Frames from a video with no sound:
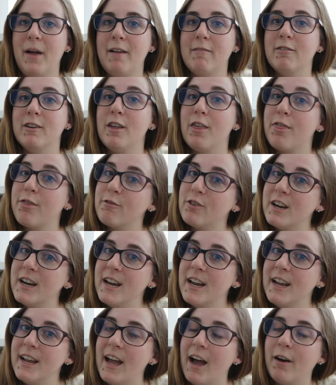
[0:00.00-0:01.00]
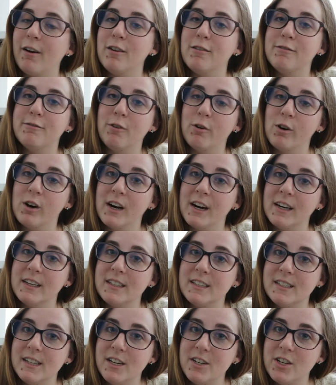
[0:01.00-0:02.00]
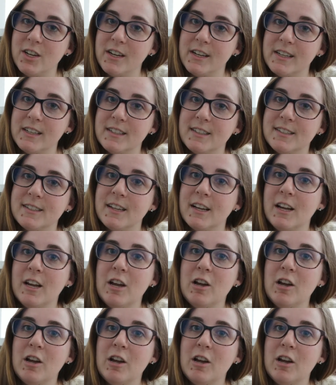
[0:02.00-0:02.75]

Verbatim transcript: every three out of four stitches,